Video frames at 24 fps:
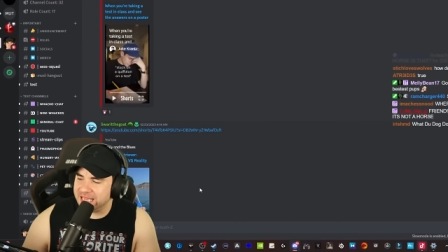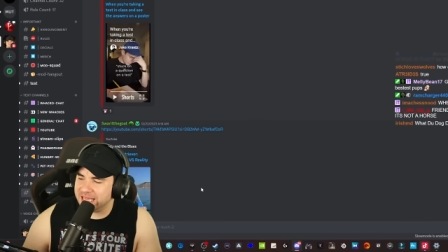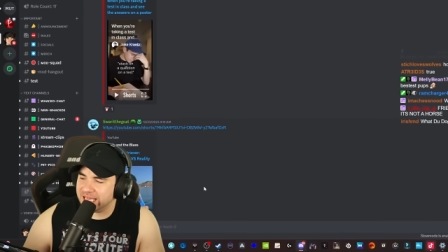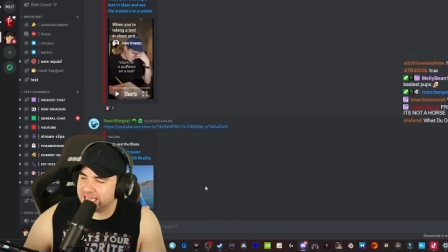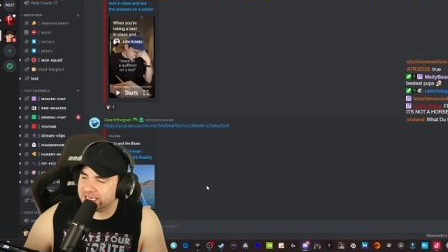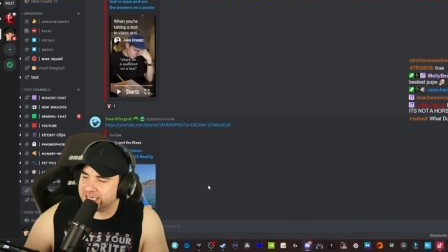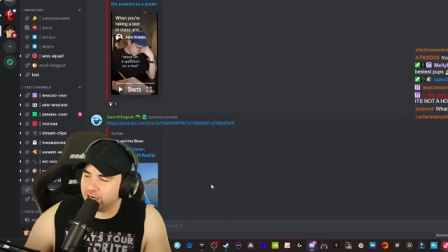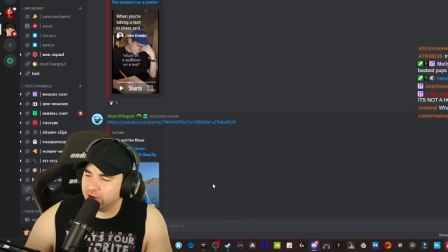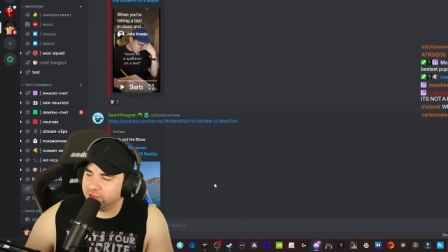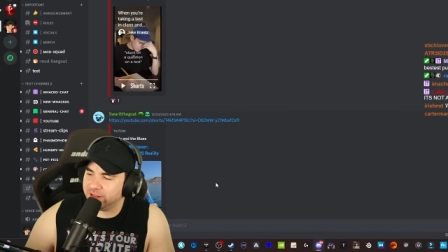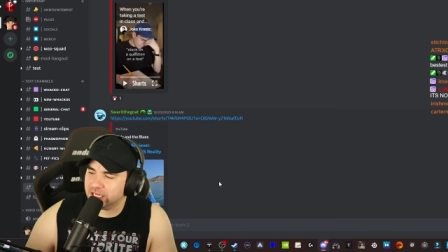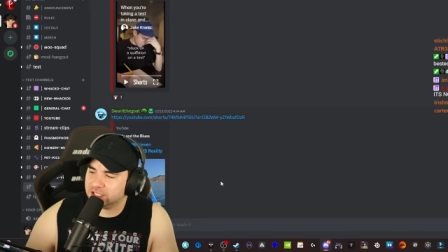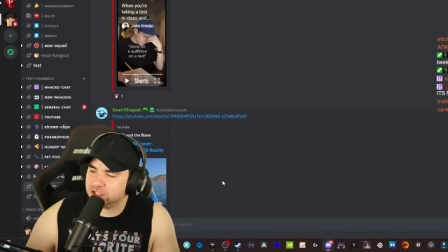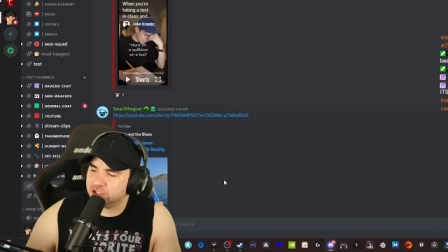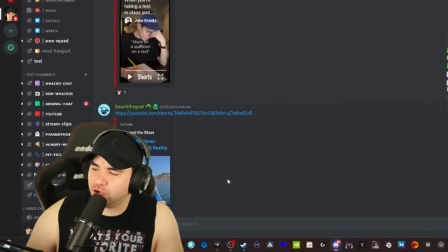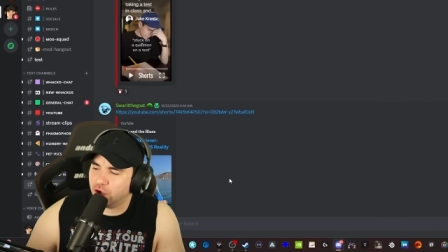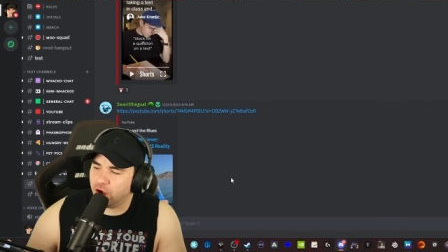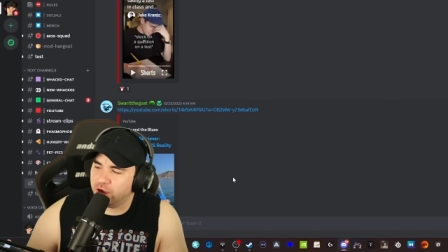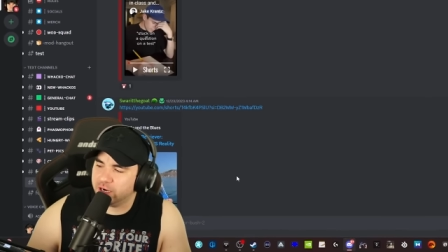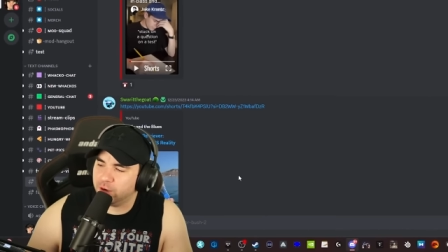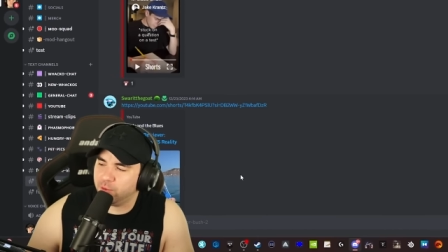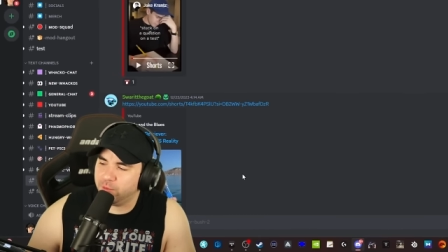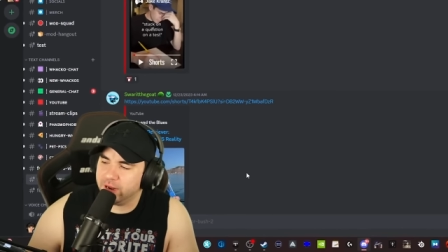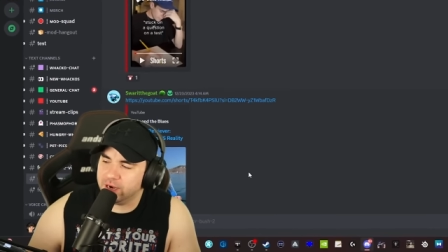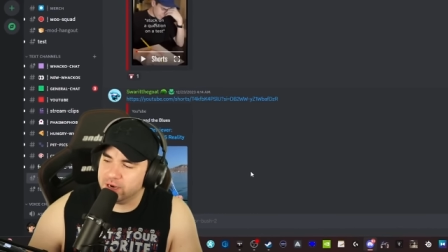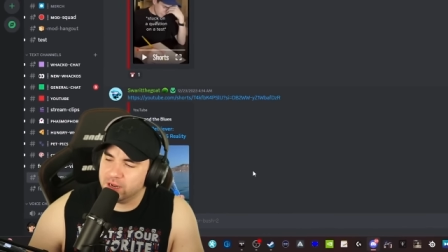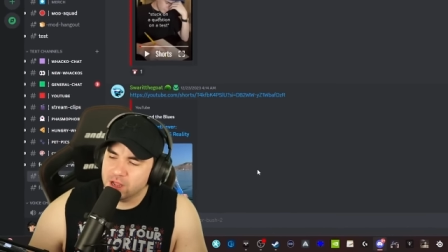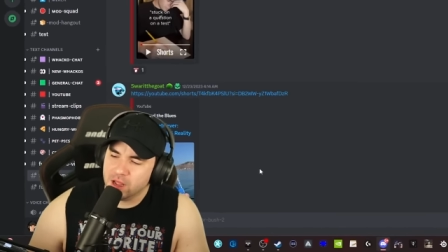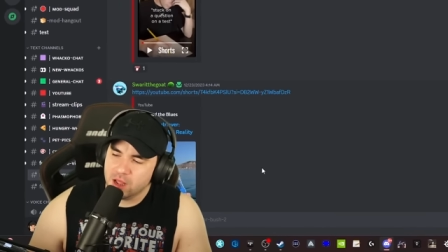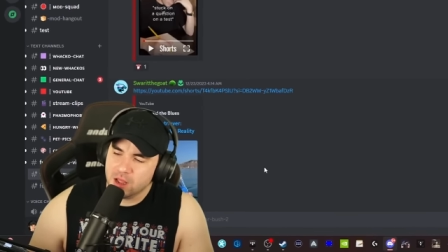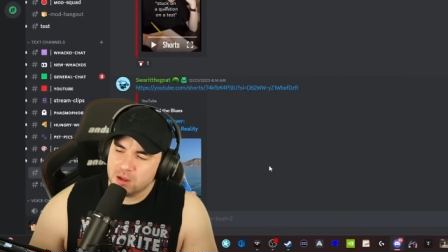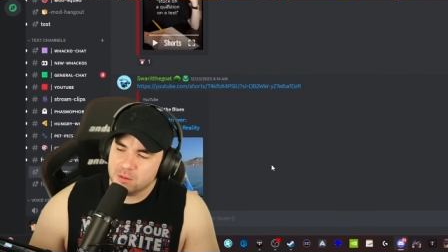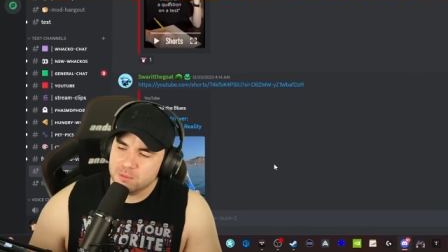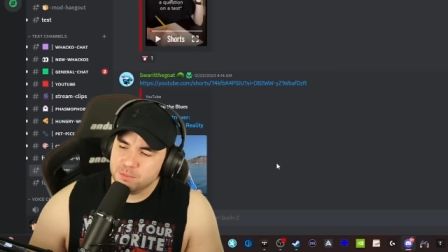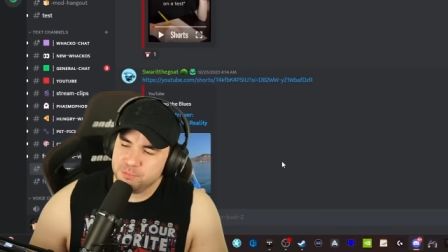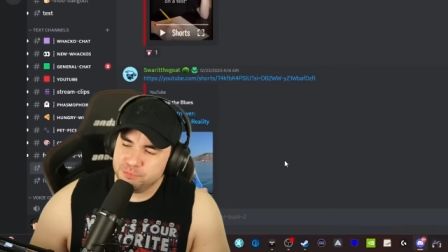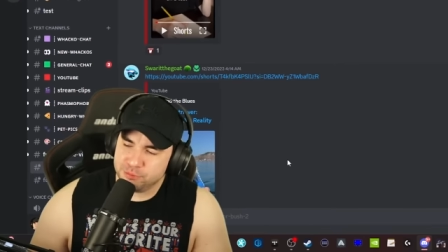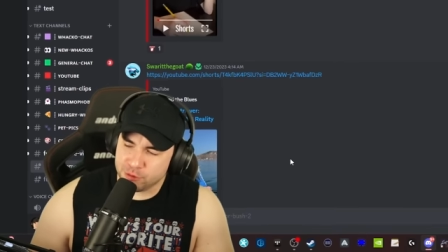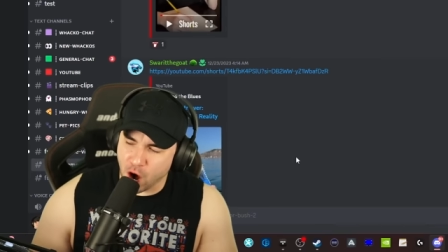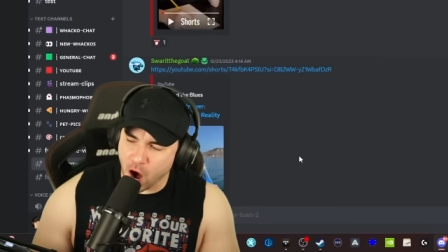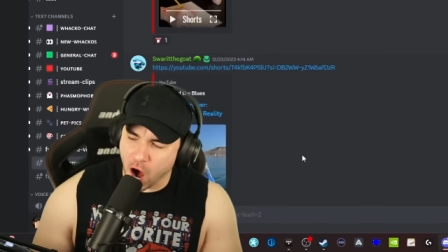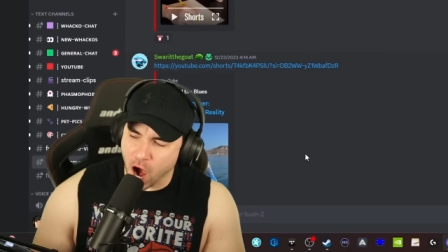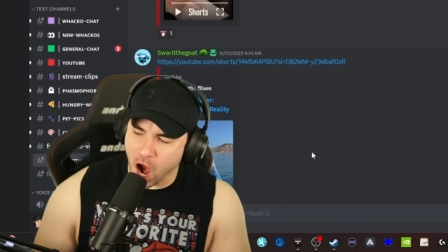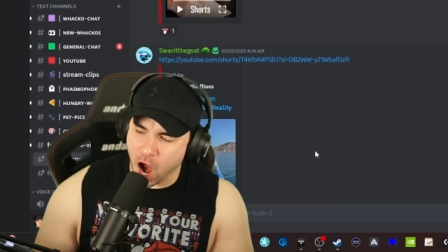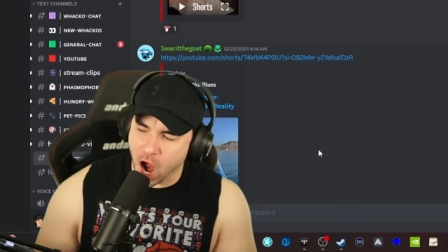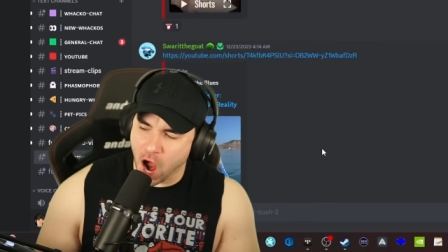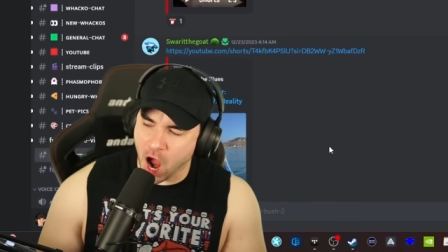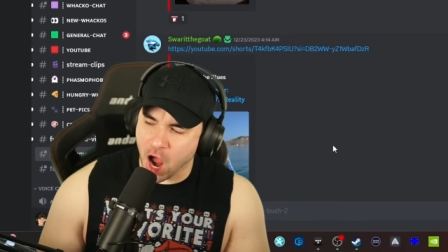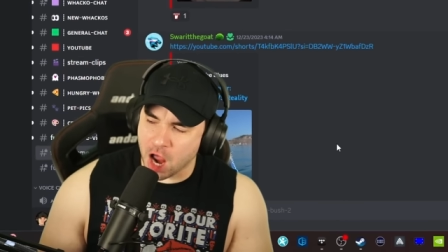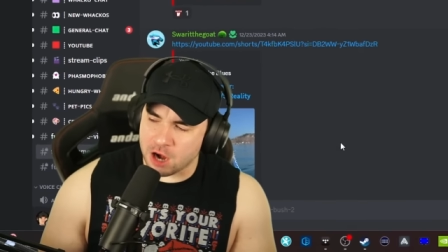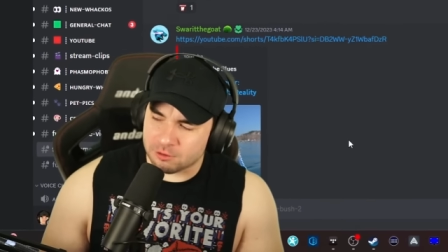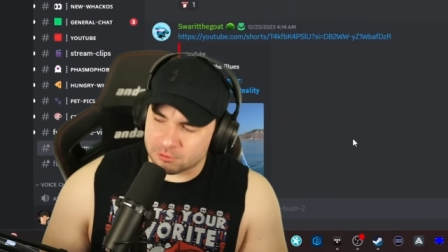kicked in on that song and it went, Brad!